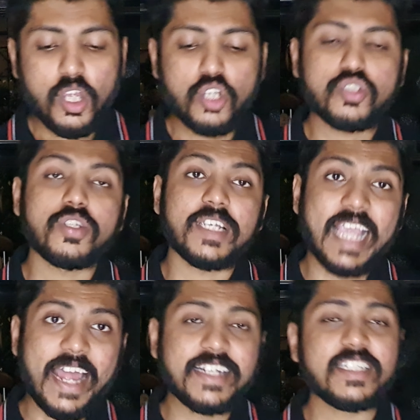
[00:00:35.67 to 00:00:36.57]
So, the
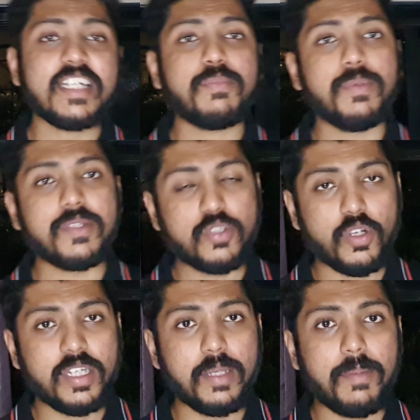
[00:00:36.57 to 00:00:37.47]
character that we were
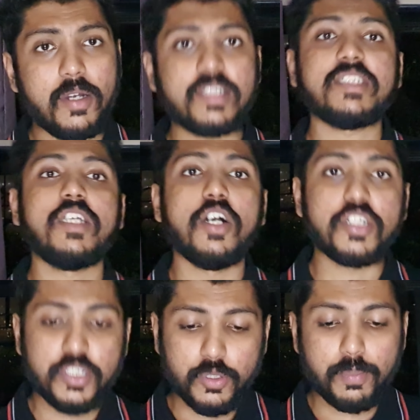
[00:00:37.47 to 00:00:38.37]
talking about is
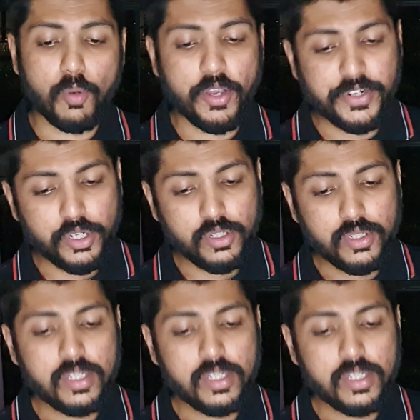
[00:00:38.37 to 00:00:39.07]
Hercule Poirot,